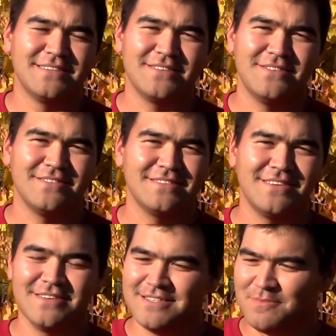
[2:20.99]
So as
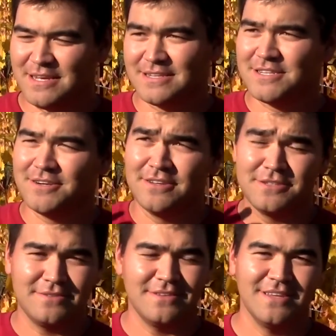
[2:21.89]
long as you're making sure
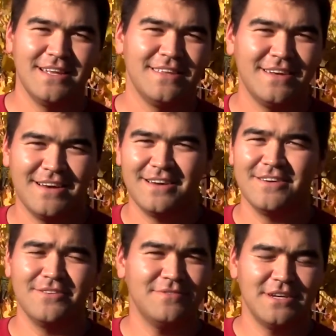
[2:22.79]
there's lead in the air,
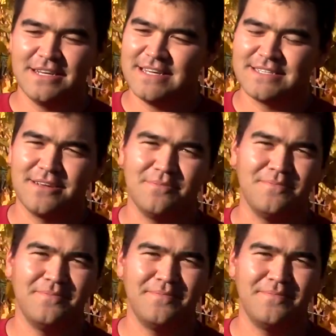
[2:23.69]
you're gonna get something.